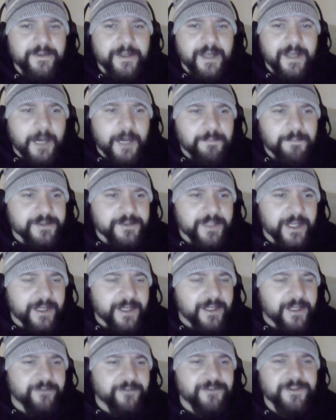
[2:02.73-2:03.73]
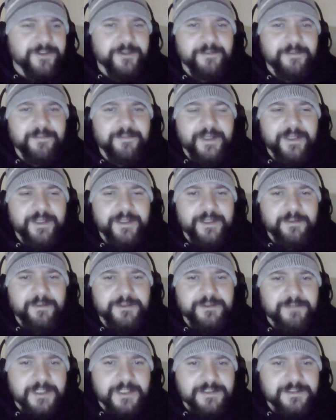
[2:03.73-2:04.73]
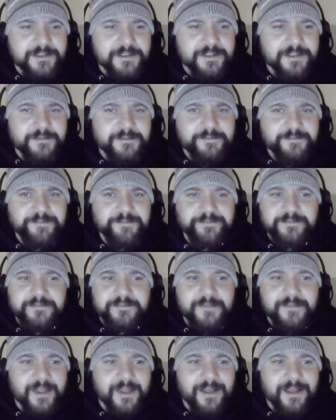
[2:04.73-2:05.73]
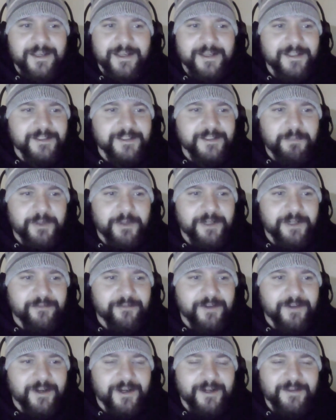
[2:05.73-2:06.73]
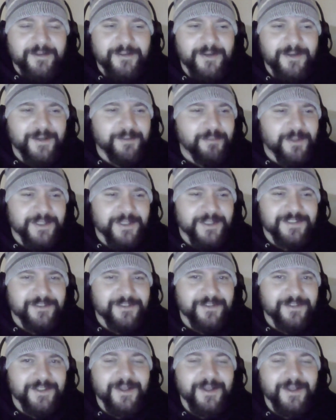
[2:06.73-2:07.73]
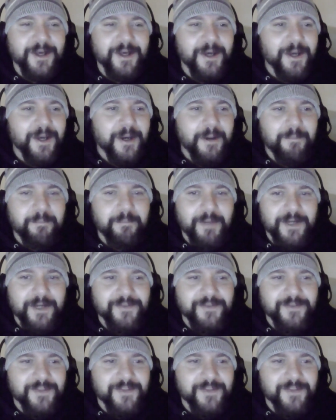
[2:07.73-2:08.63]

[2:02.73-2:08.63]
cops handcuffed him, and he was arrested. It's pretty pretty surreal, but